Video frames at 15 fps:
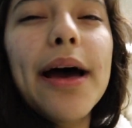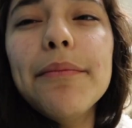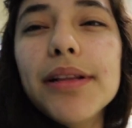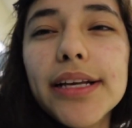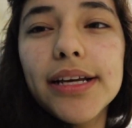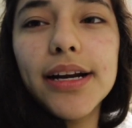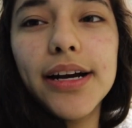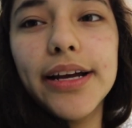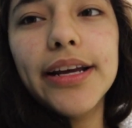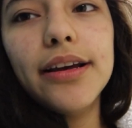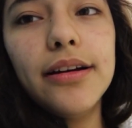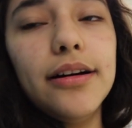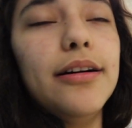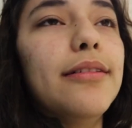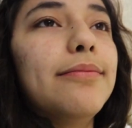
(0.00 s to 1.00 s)
Emily and I
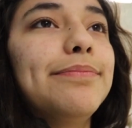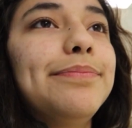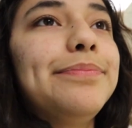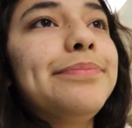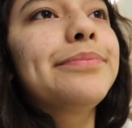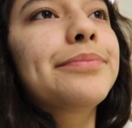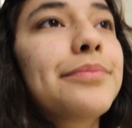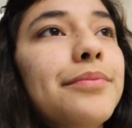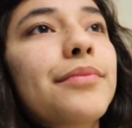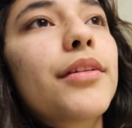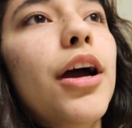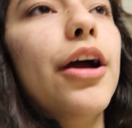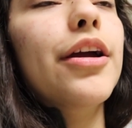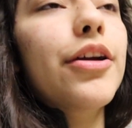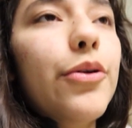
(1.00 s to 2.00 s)

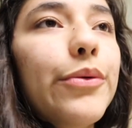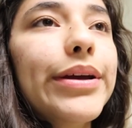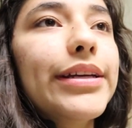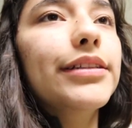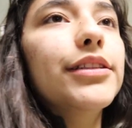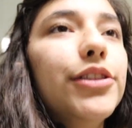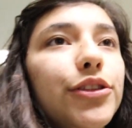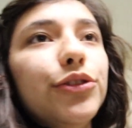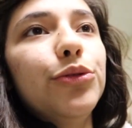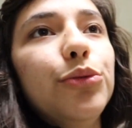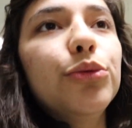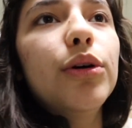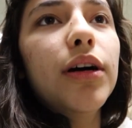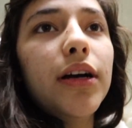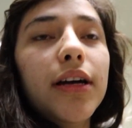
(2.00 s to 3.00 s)
are going
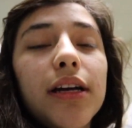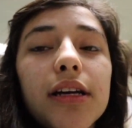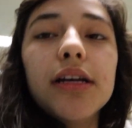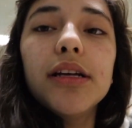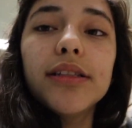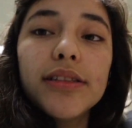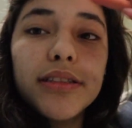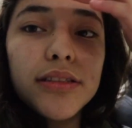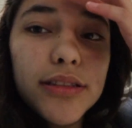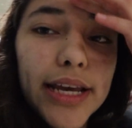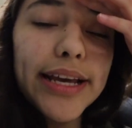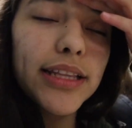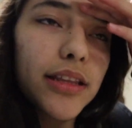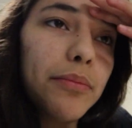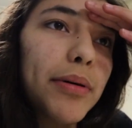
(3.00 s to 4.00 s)
to
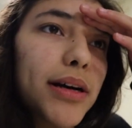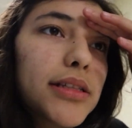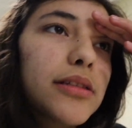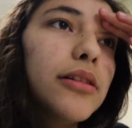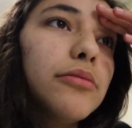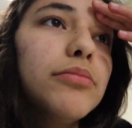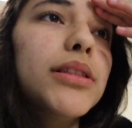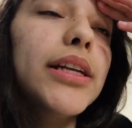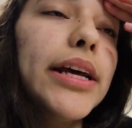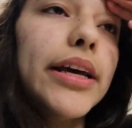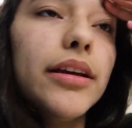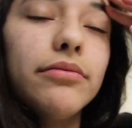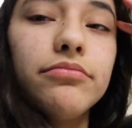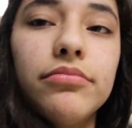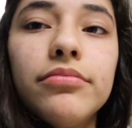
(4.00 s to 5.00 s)
take the bus home today
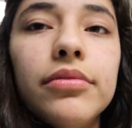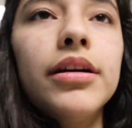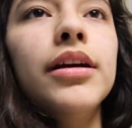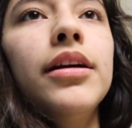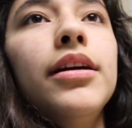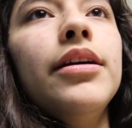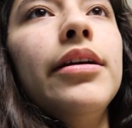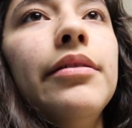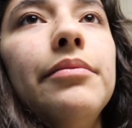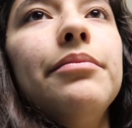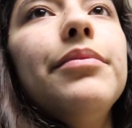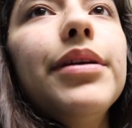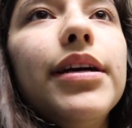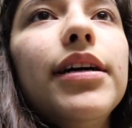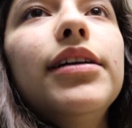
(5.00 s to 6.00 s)

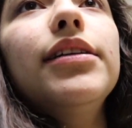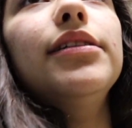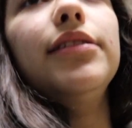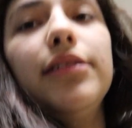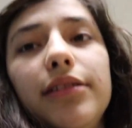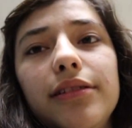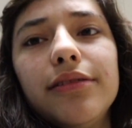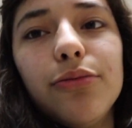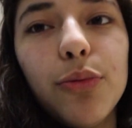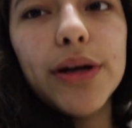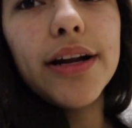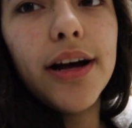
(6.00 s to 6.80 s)
because why